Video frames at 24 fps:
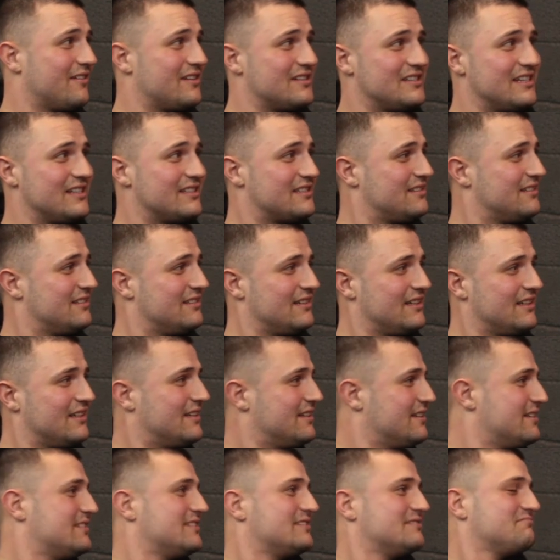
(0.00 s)
think we're just,
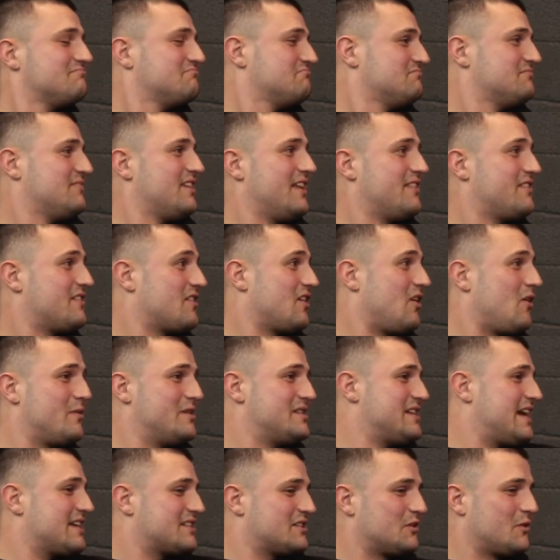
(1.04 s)
and
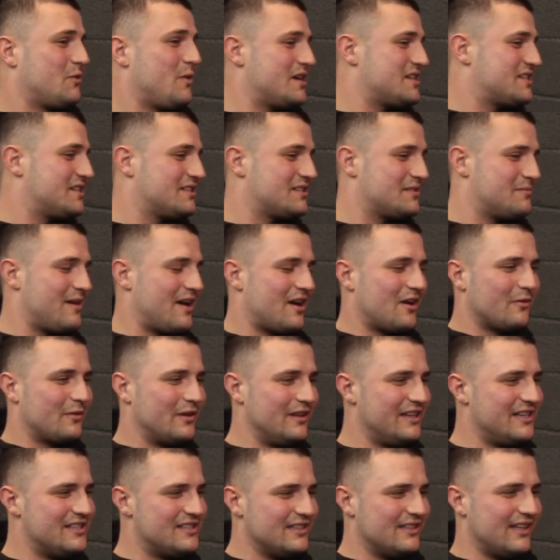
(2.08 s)
they're always asking questions
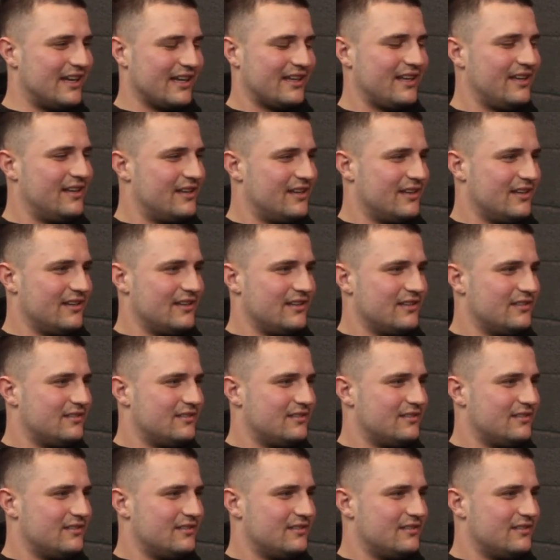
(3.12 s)
about our religion, like